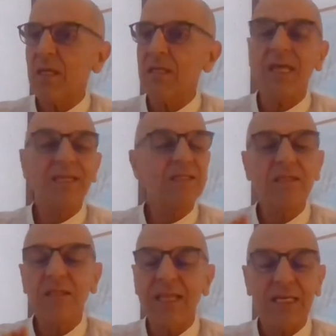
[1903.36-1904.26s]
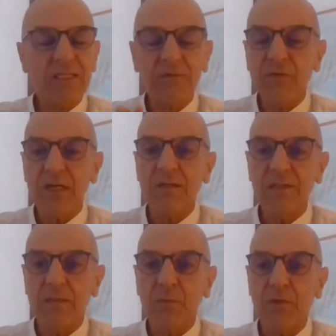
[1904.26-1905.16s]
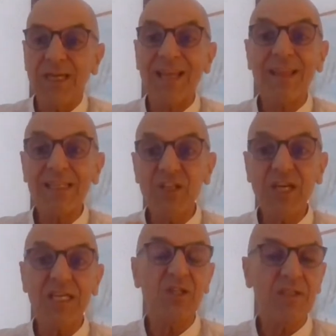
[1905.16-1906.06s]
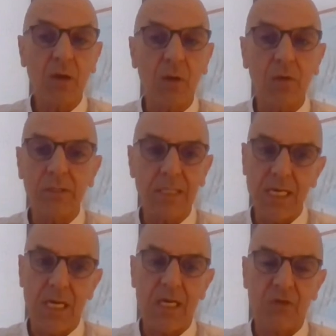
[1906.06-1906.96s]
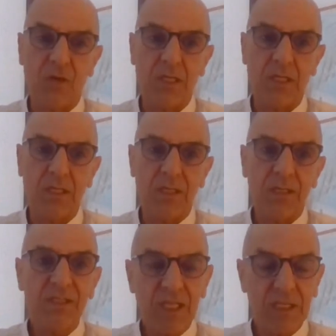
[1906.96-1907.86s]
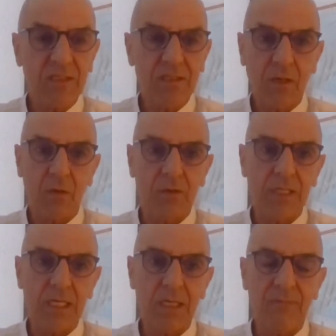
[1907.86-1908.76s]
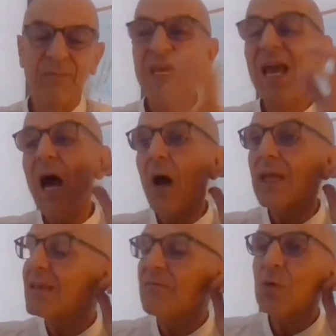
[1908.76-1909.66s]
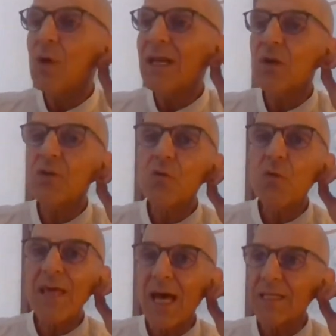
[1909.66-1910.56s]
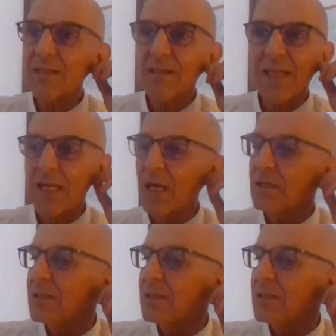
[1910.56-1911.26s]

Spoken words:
and that's very simple thing, and that changes the whole day. Actually, changes the whole day. But if you cannot do that, then